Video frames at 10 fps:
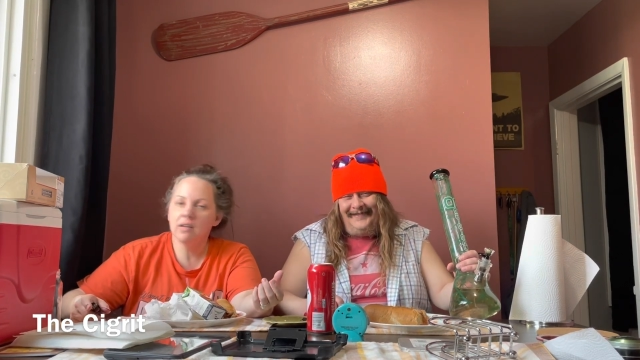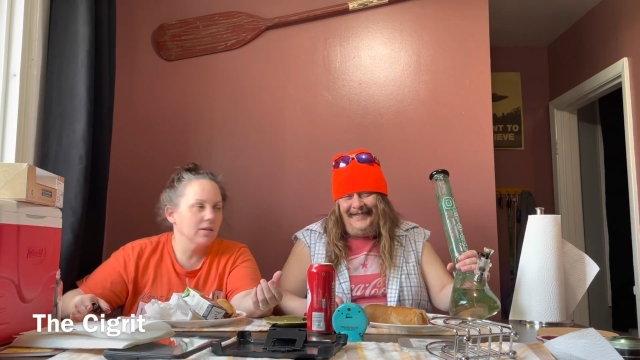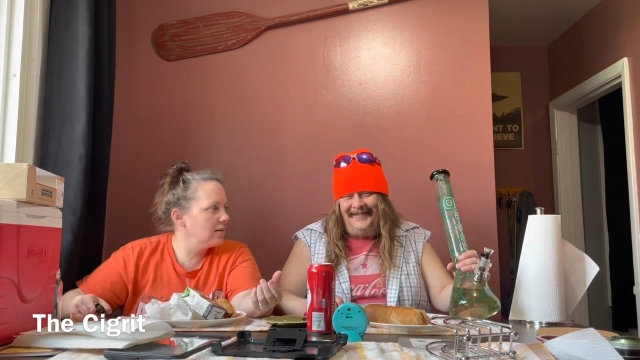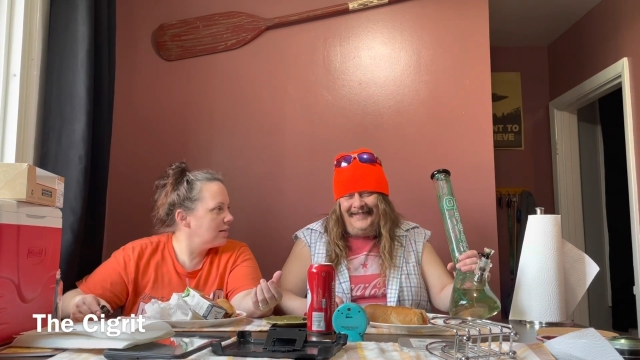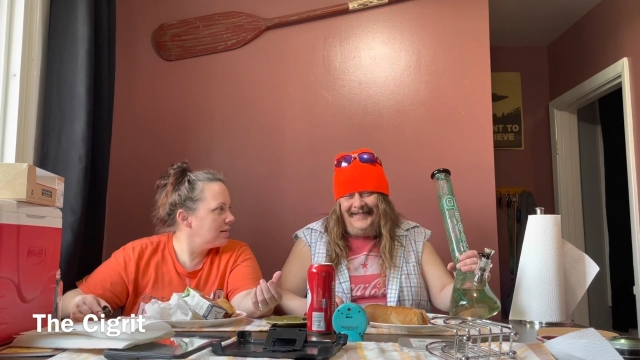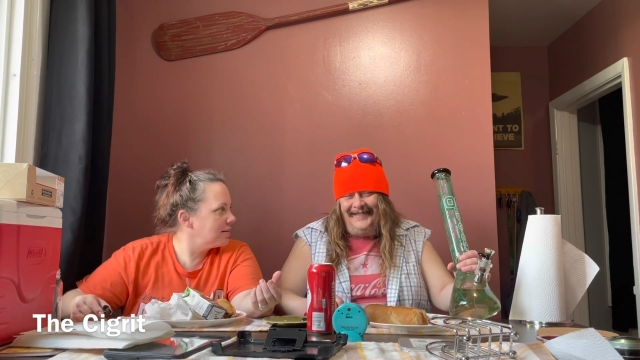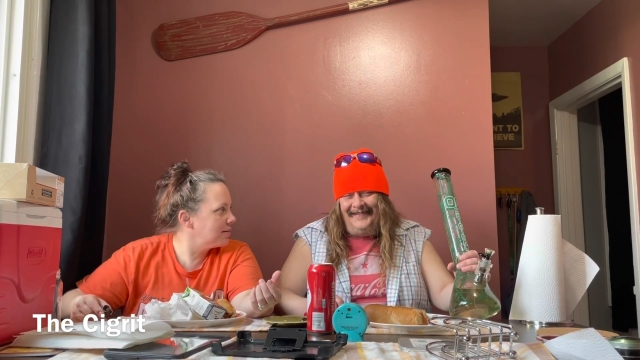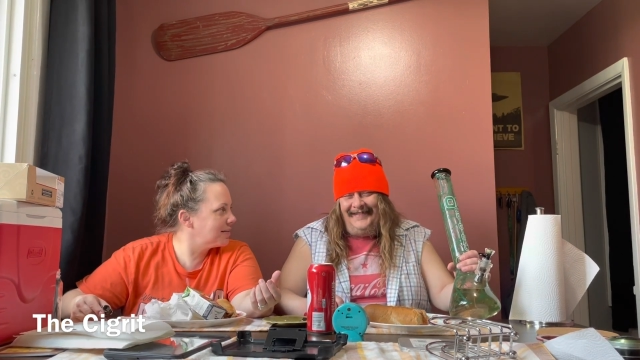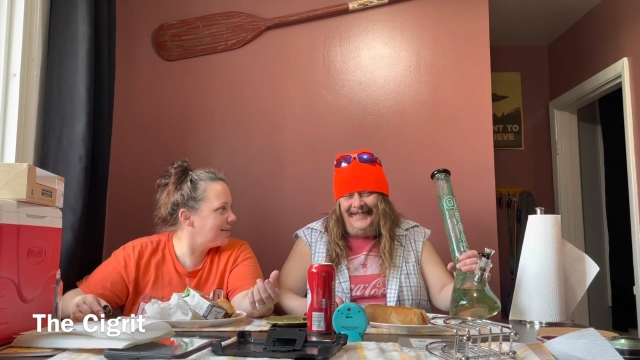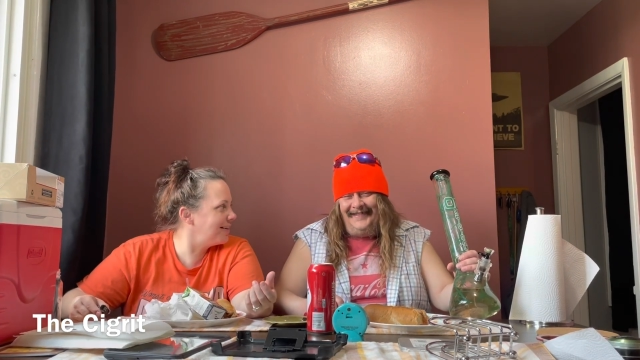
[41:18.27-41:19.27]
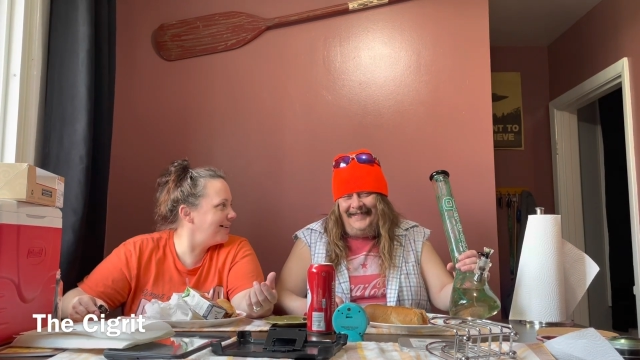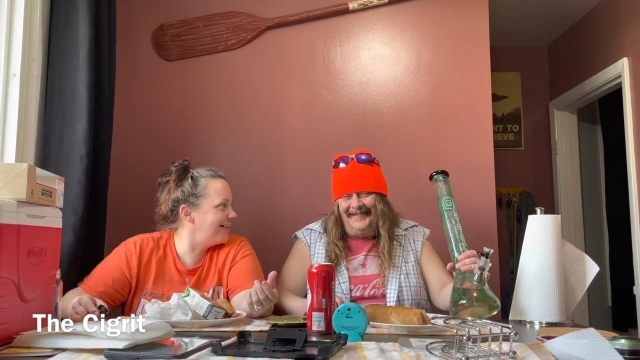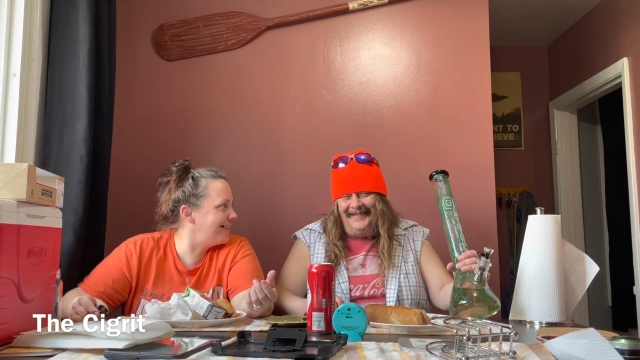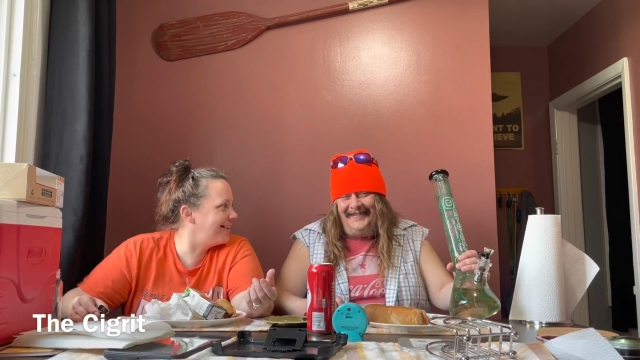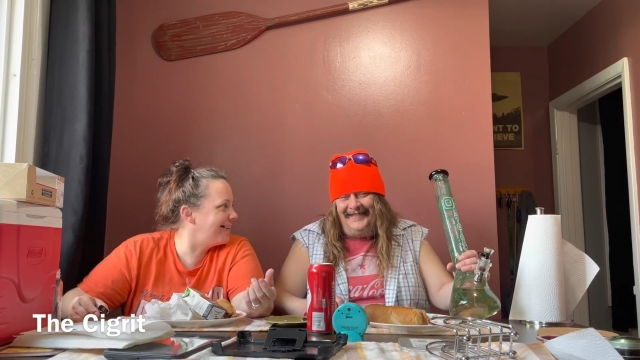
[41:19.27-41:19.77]

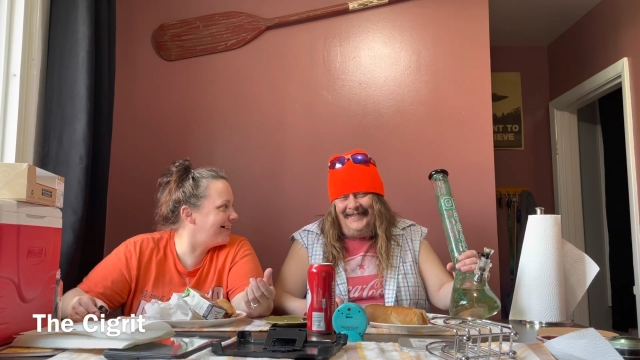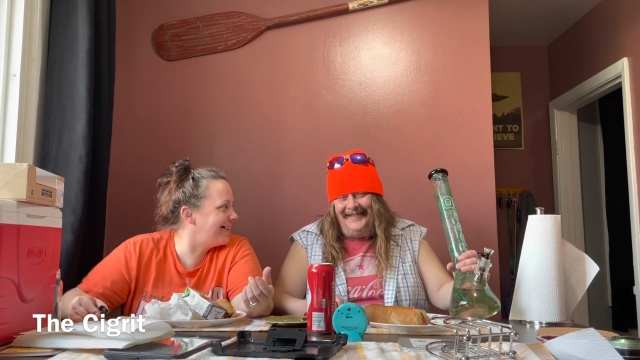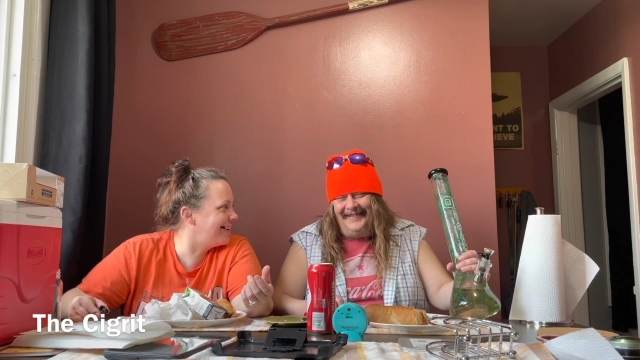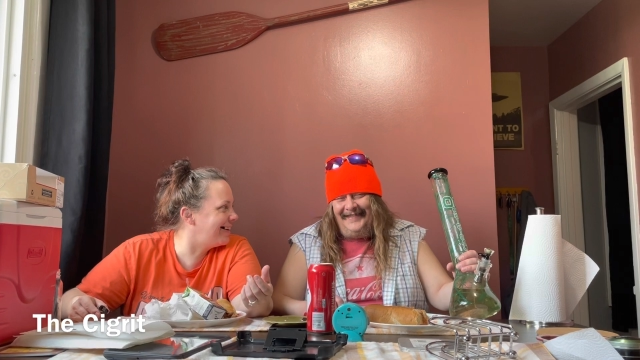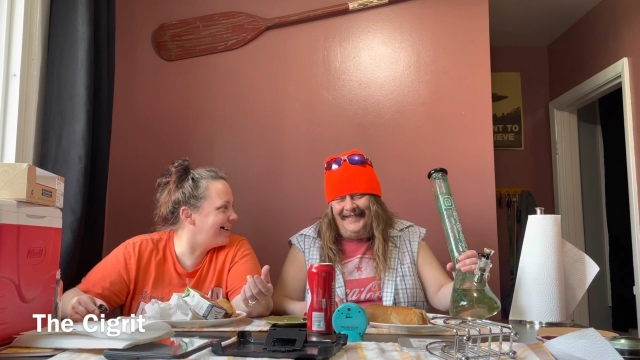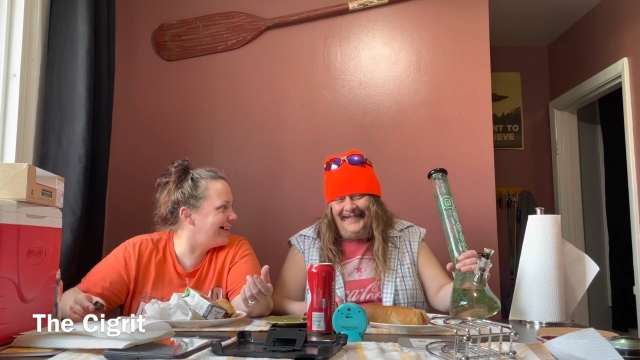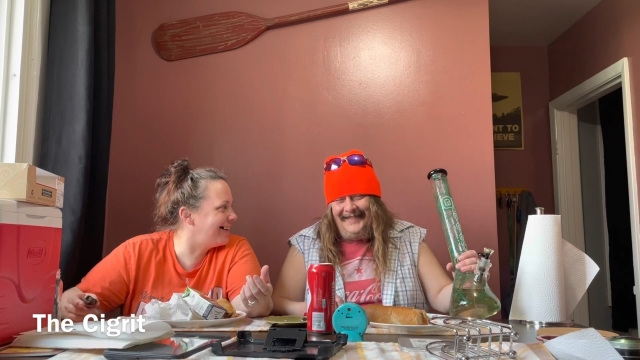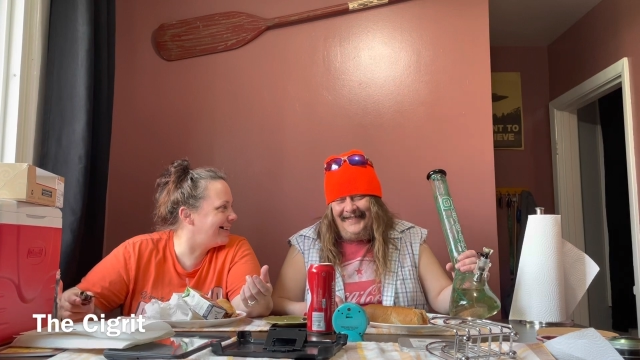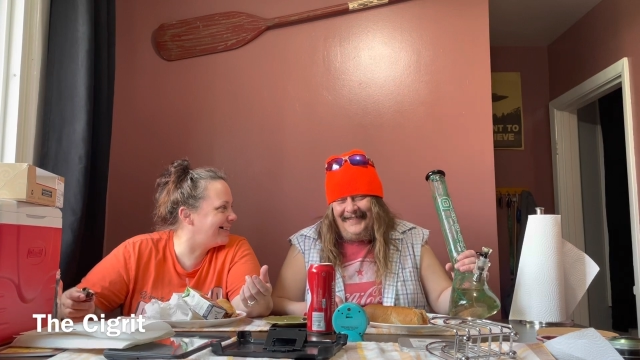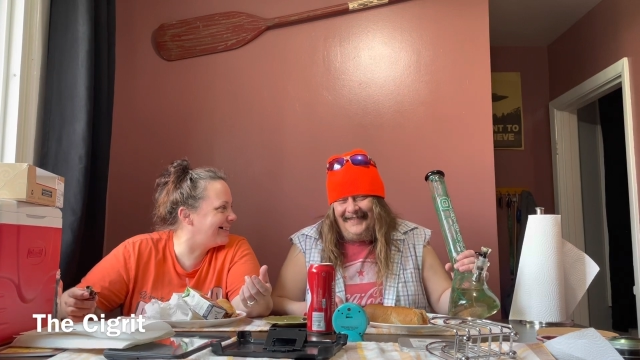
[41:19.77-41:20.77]
Nobody speaks.